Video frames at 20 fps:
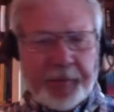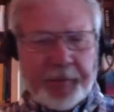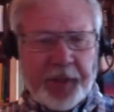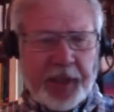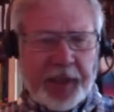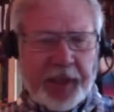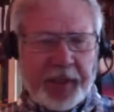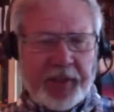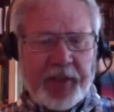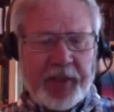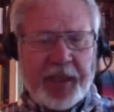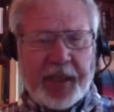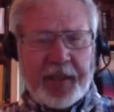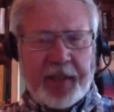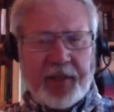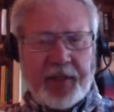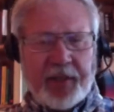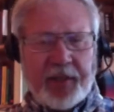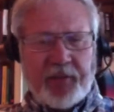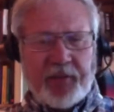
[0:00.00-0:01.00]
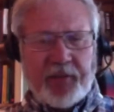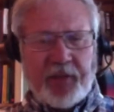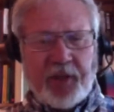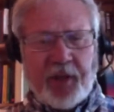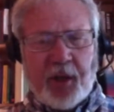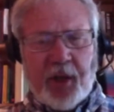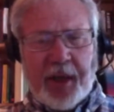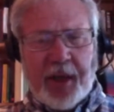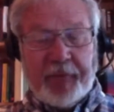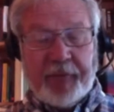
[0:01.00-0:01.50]
The United States is,
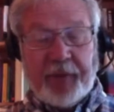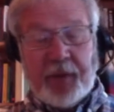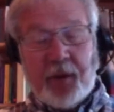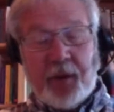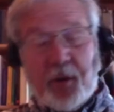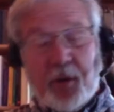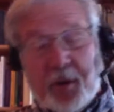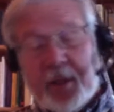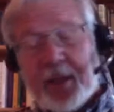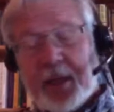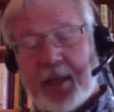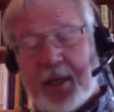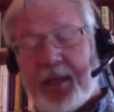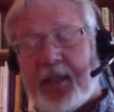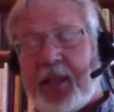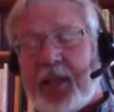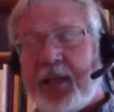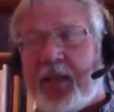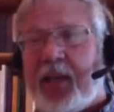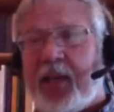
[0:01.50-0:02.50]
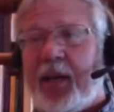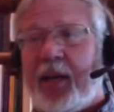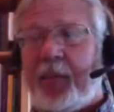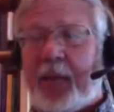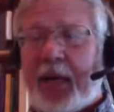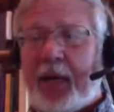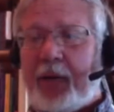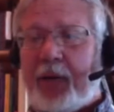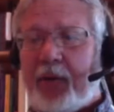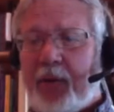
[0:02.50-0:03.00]
even though the United States came
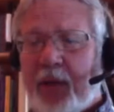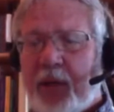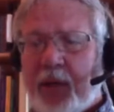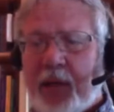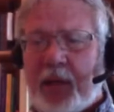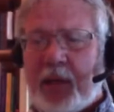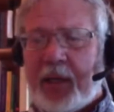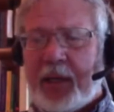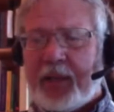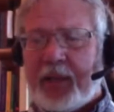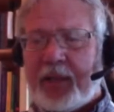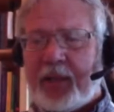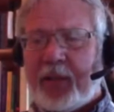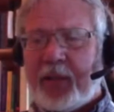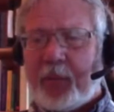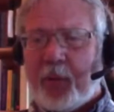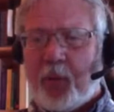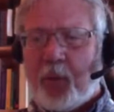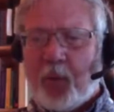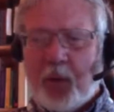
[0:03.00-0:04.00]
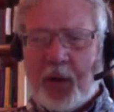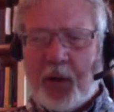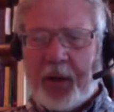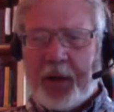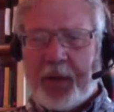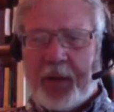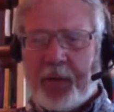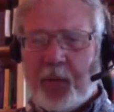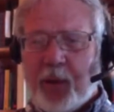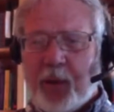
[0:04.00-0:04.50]
out uh, as number
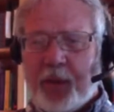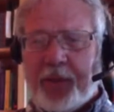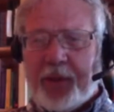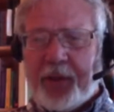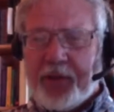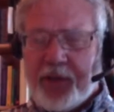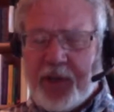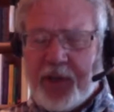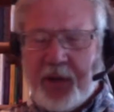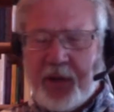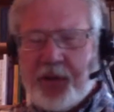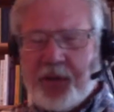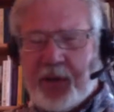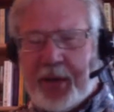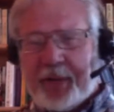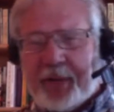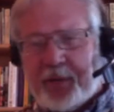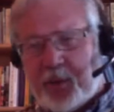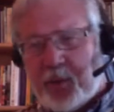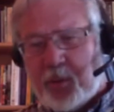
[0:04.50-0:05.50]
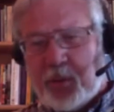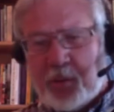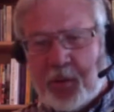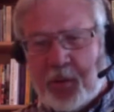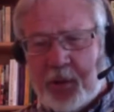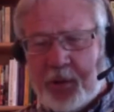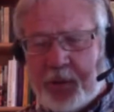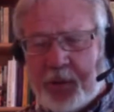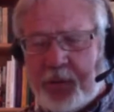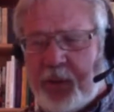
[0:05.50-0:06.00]
one wealthiest country after World
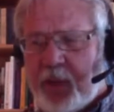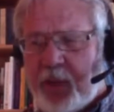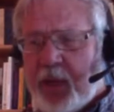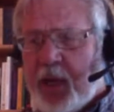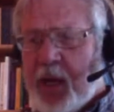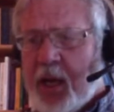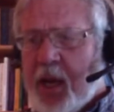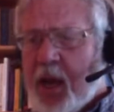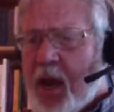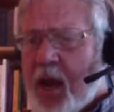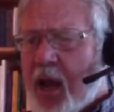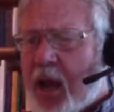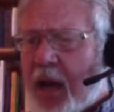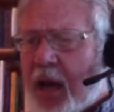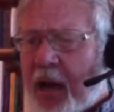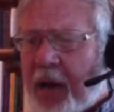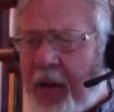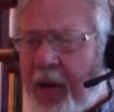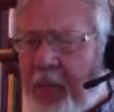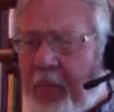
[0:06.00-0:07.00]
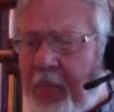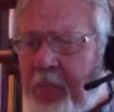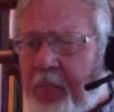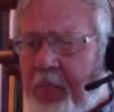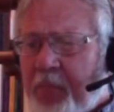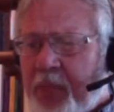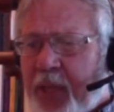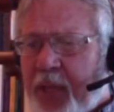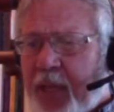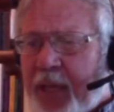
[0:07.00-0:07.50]
War II, um,
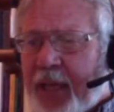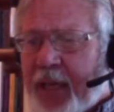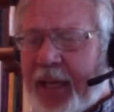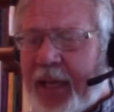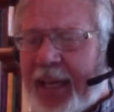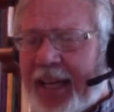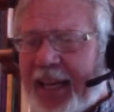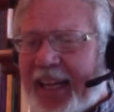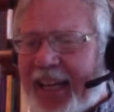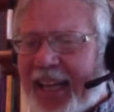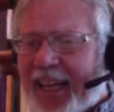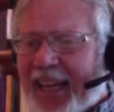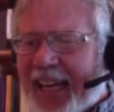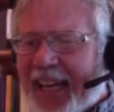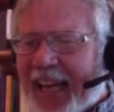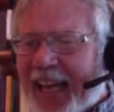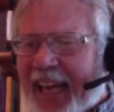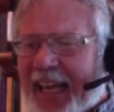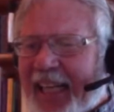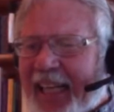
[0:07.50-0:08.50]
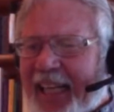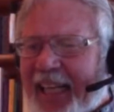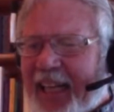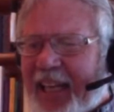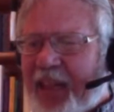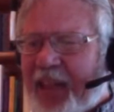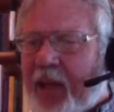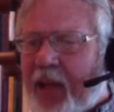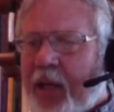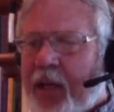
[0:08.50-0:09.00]
and uh,
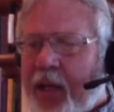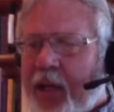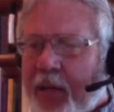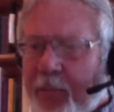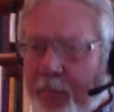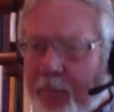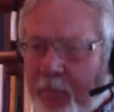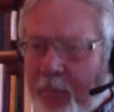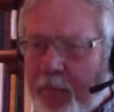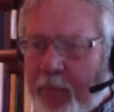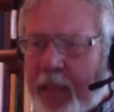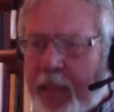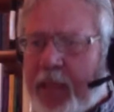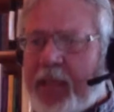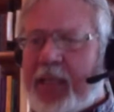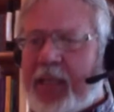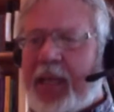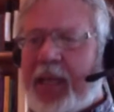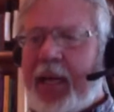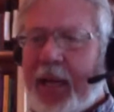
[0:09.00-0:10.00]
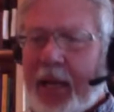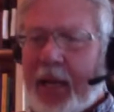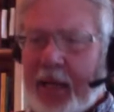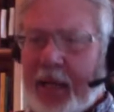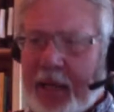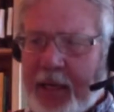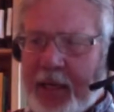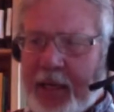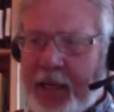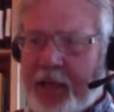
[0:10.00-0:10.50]
then he maintained
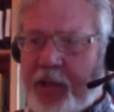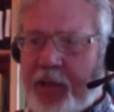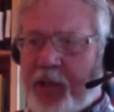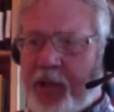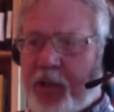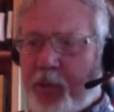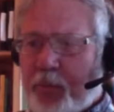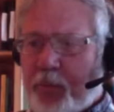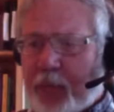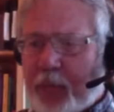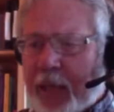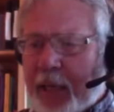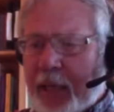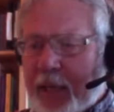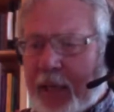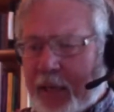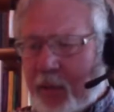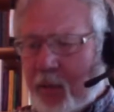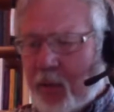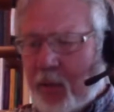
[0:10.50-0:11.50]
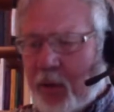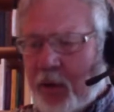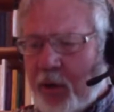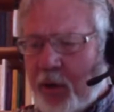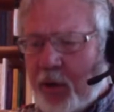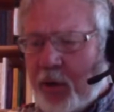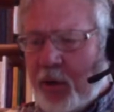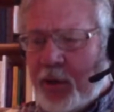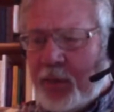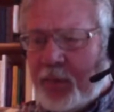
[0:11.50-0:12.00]
his spy network
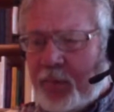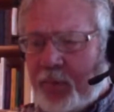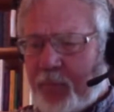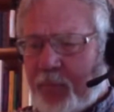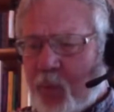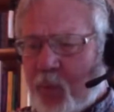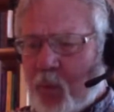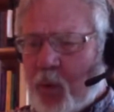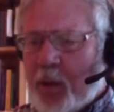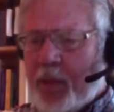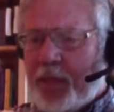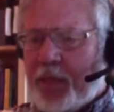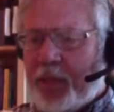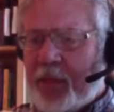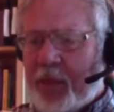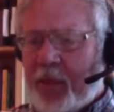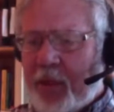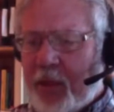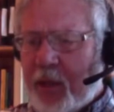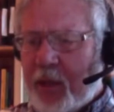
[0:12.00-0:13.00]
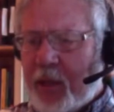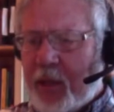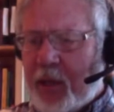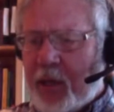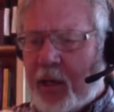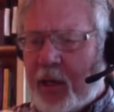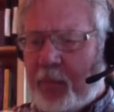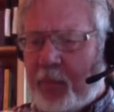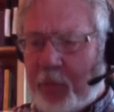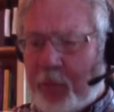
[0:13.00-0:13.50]
with
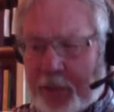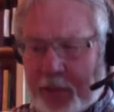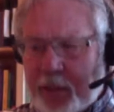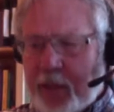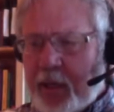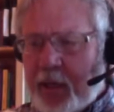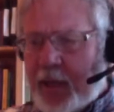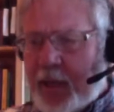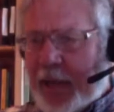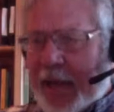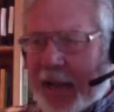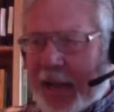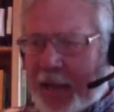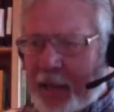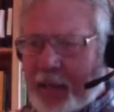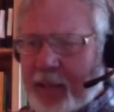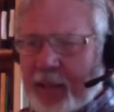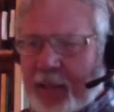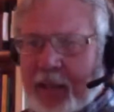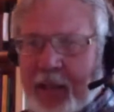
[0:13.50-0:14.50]
uh, Britain and